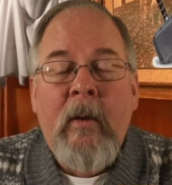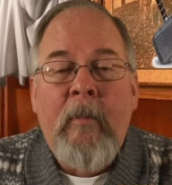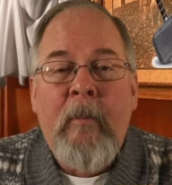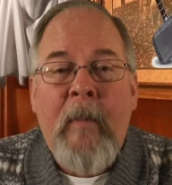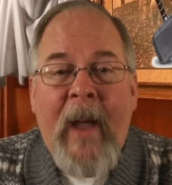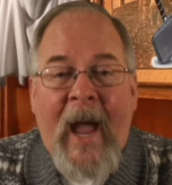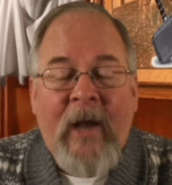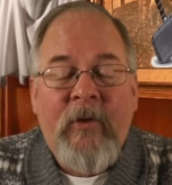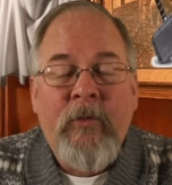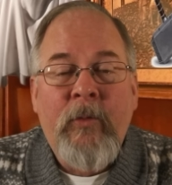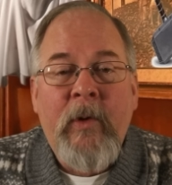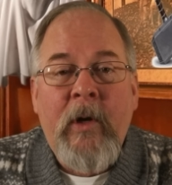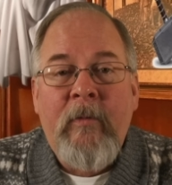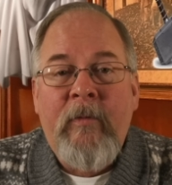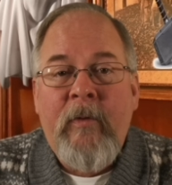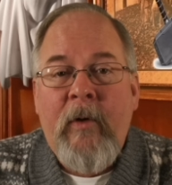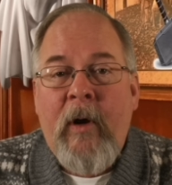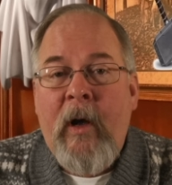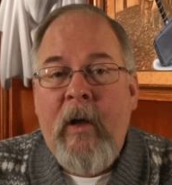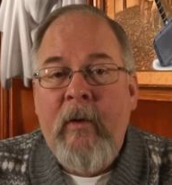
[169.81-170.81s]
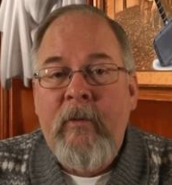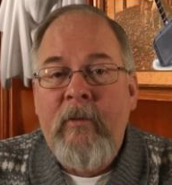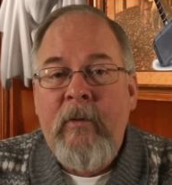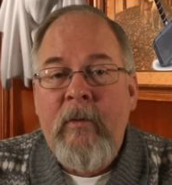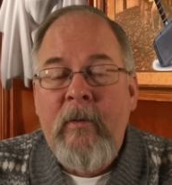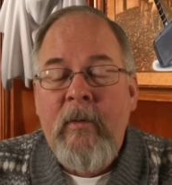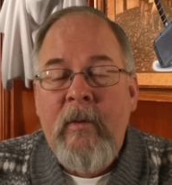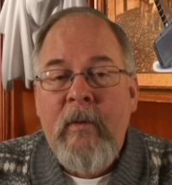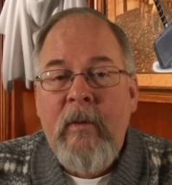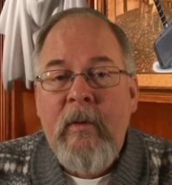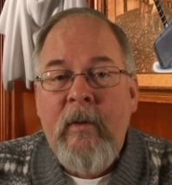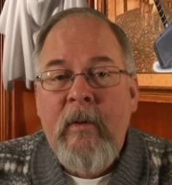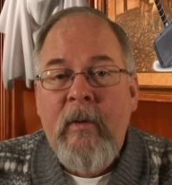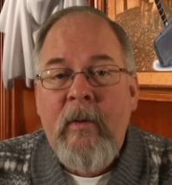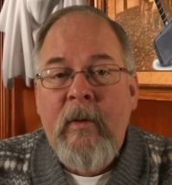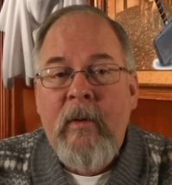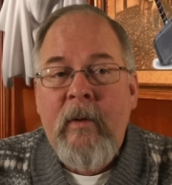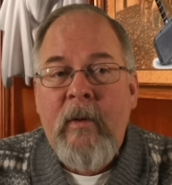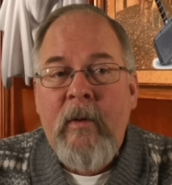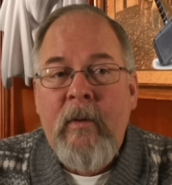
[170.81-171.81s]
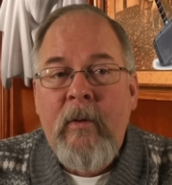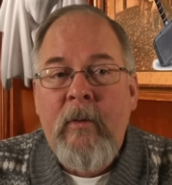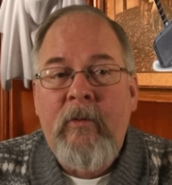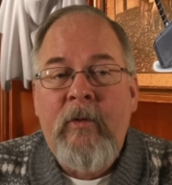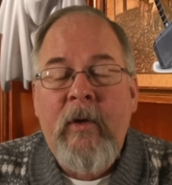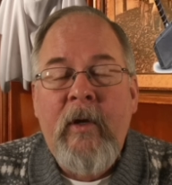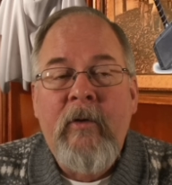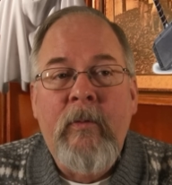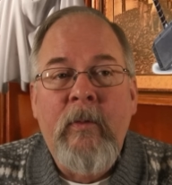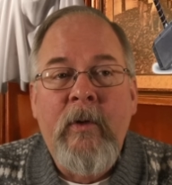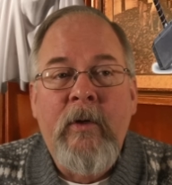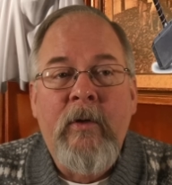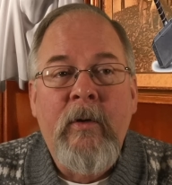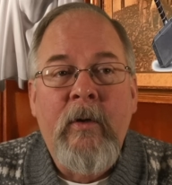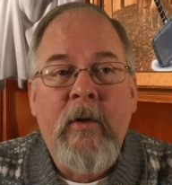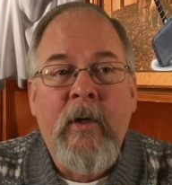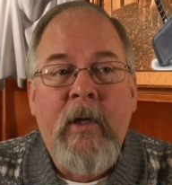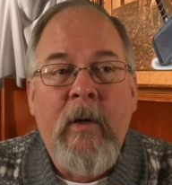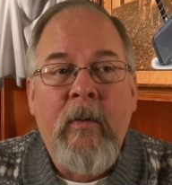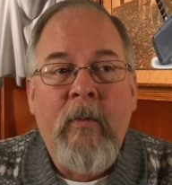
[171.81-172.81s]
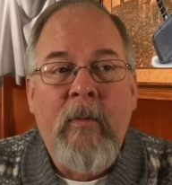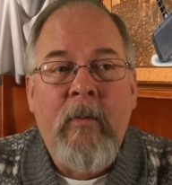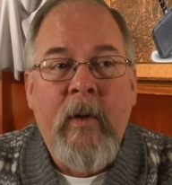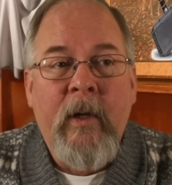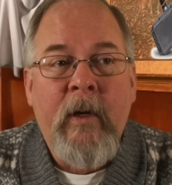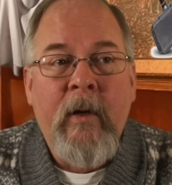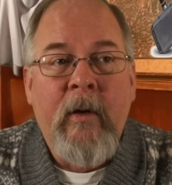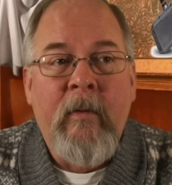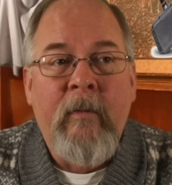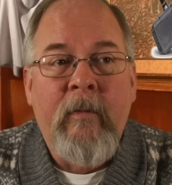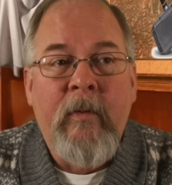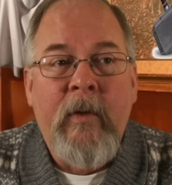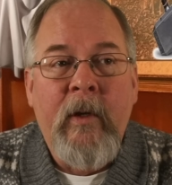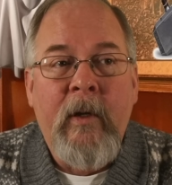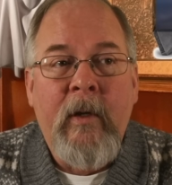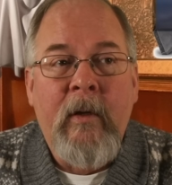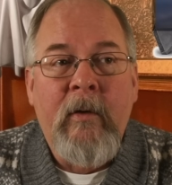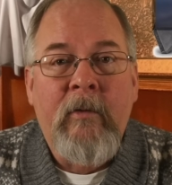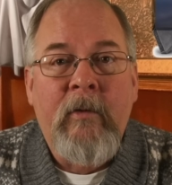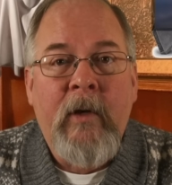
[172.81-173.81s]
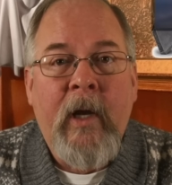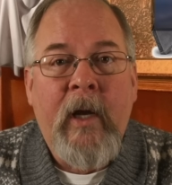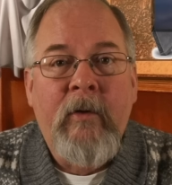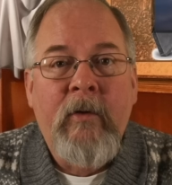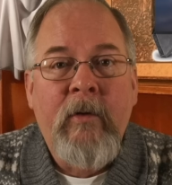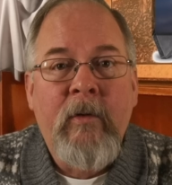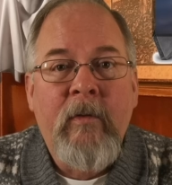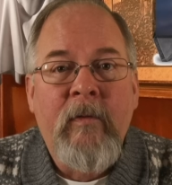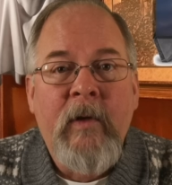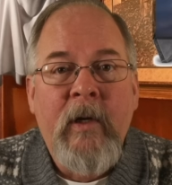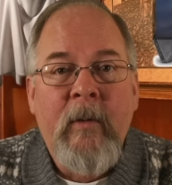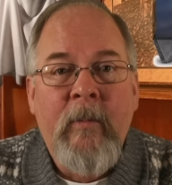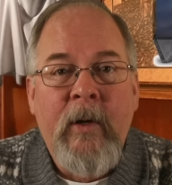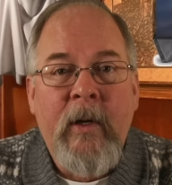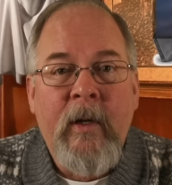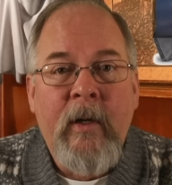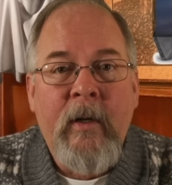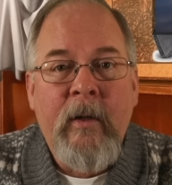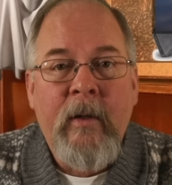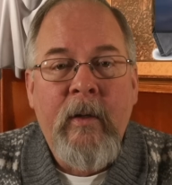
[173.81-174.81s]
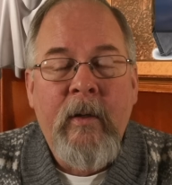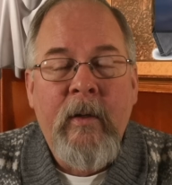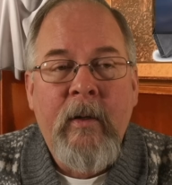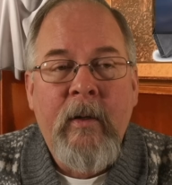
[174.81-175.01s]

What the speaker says: Maxwell Frost, who says we should get rid of the Statue of Liberty